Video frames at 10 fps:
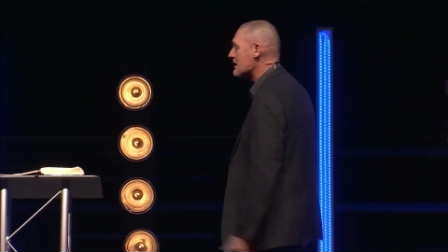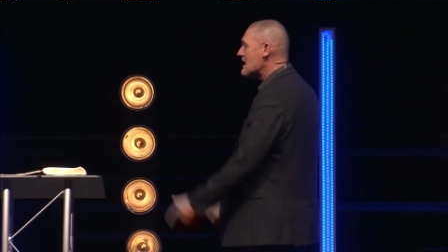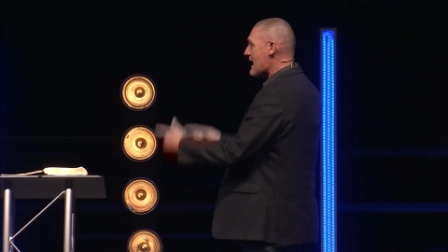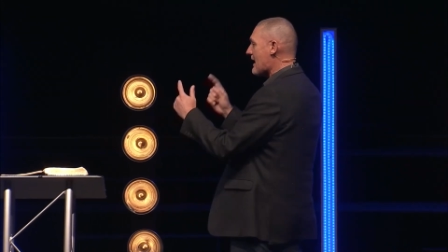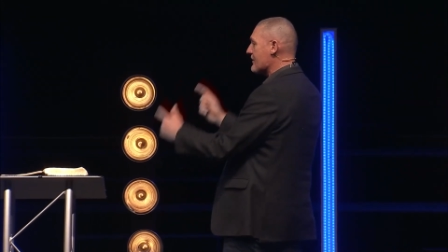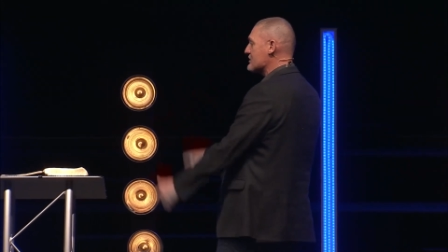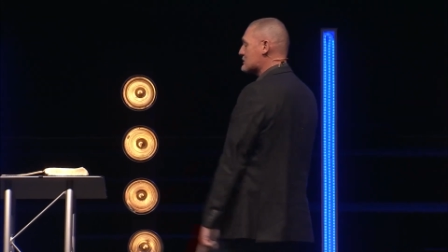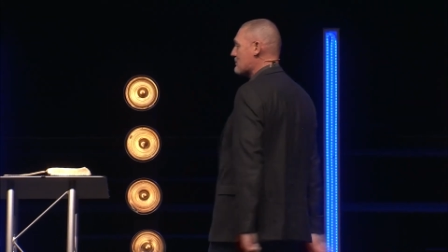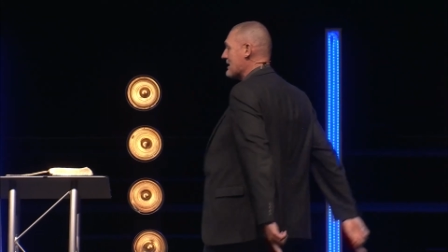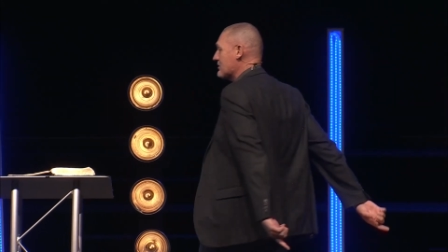How do you
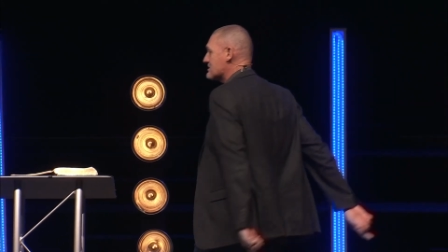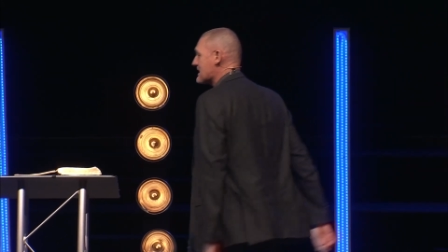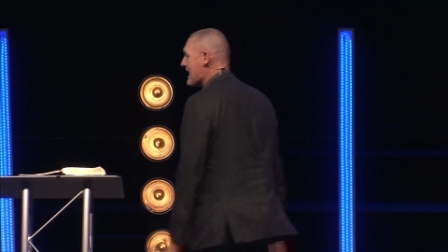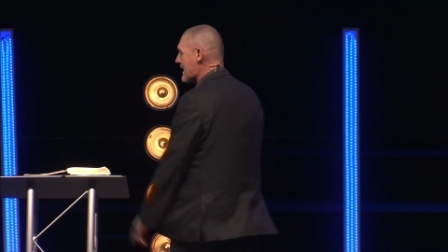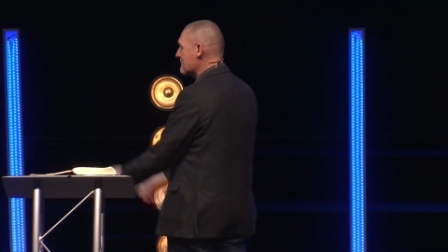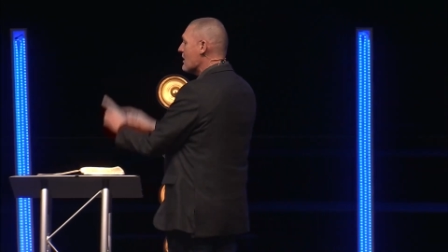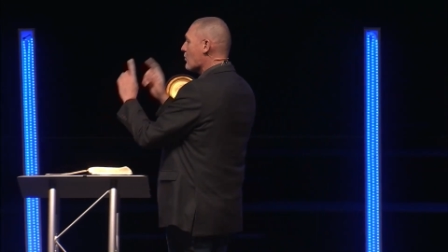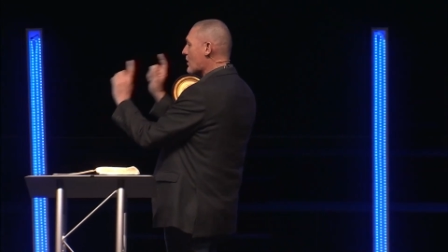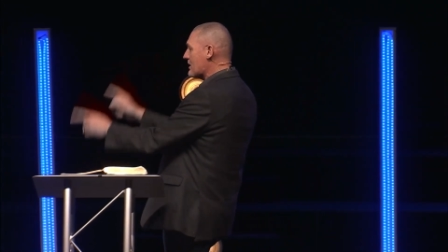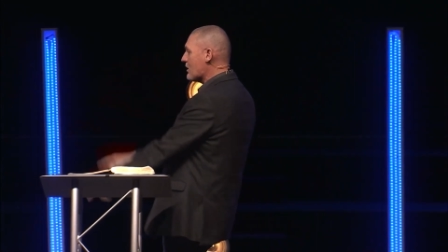spend your time?
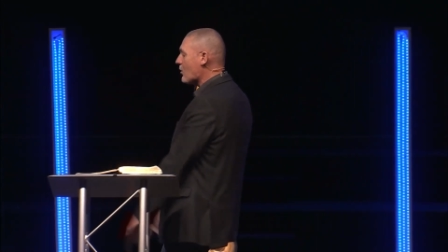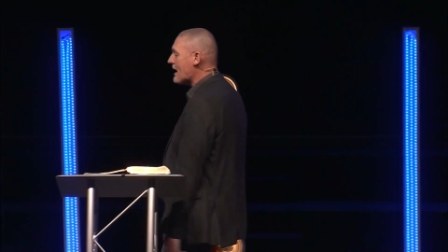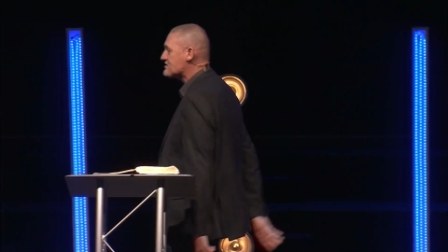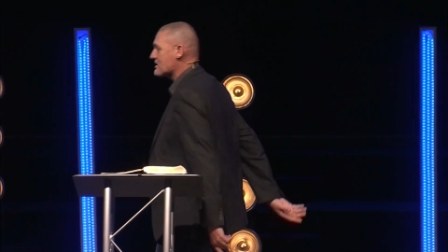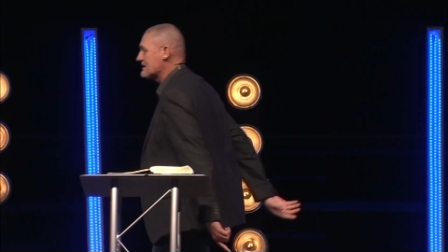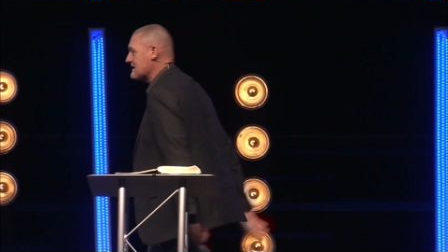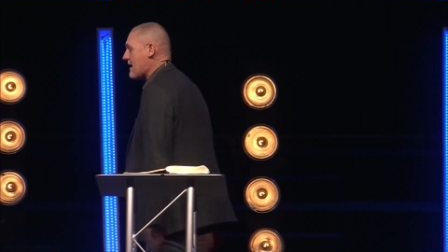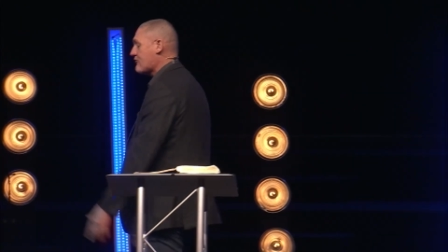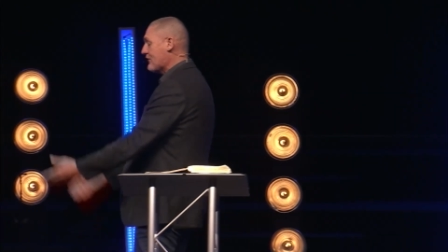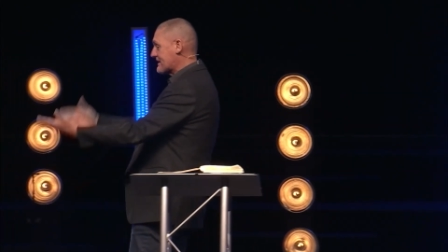What do you watch on
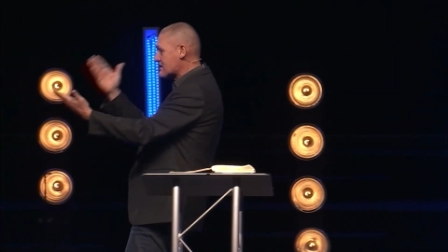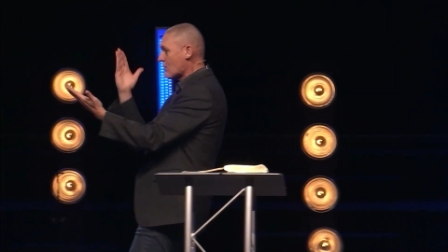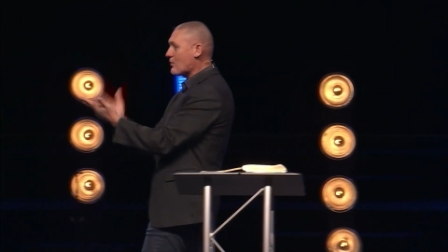Netflix?